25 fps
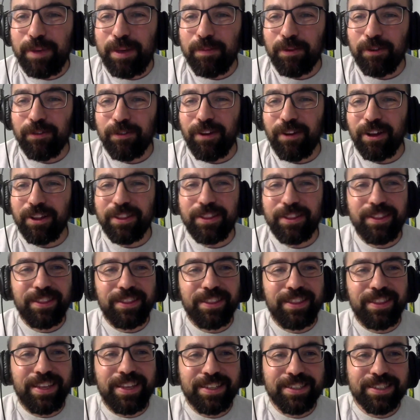people
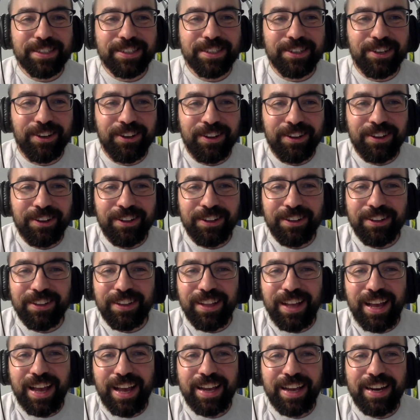on this
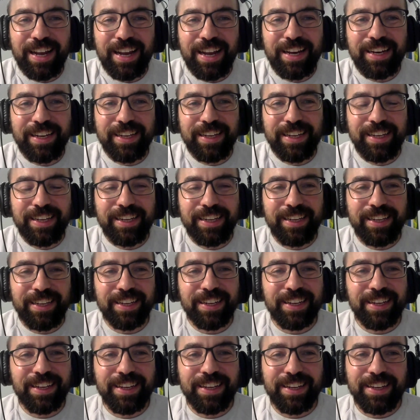call had
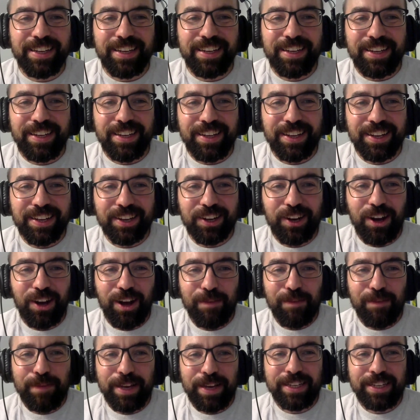any
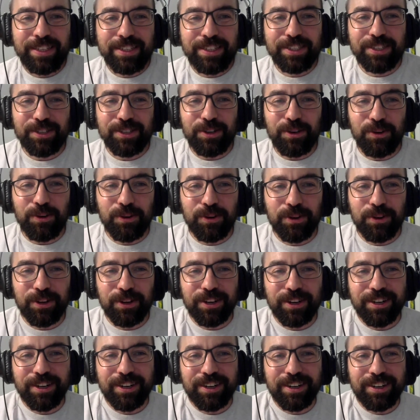comments
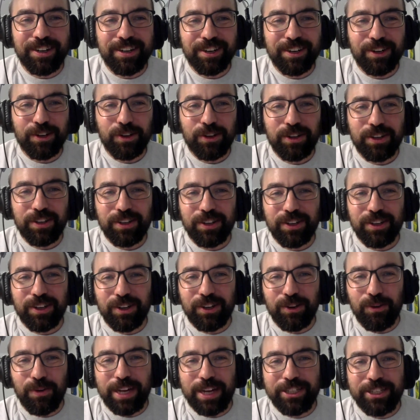or
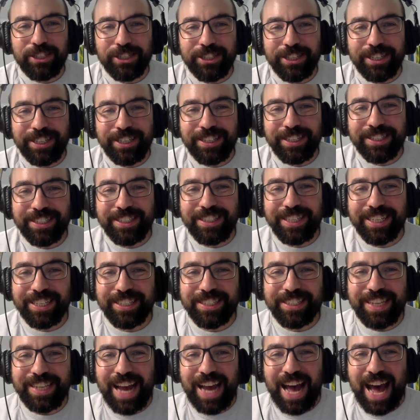questions,
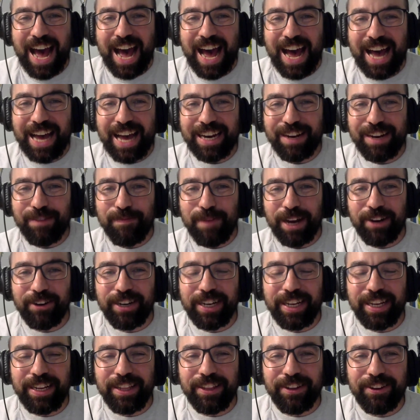things to add
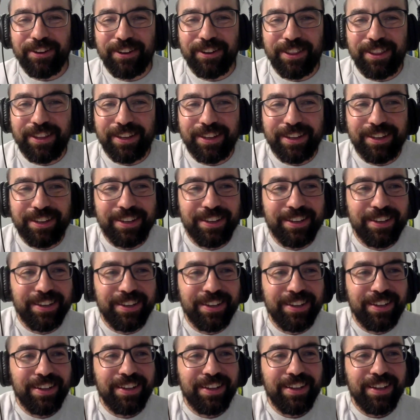about either
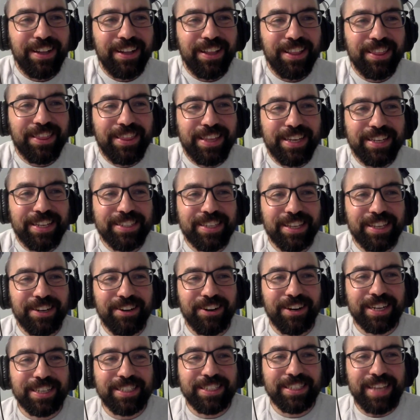the things that
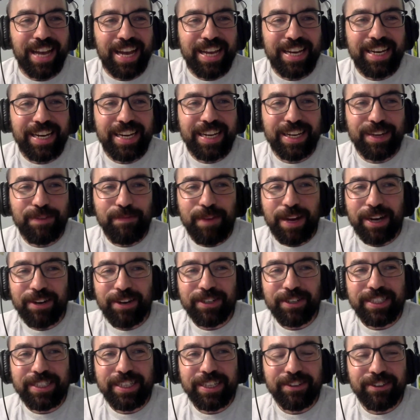are exciting
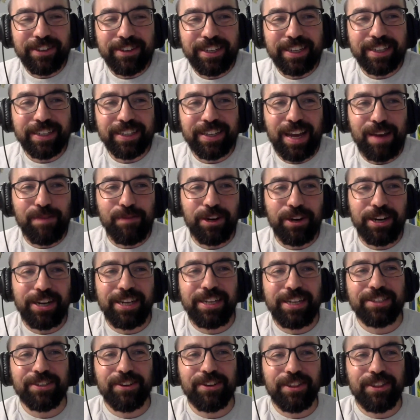about tinkering in
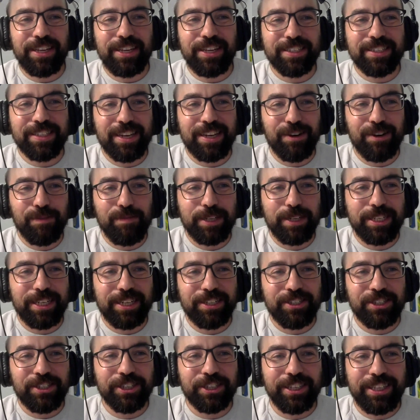libraries or things that are
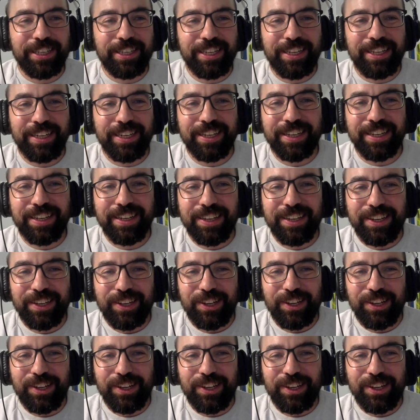potentially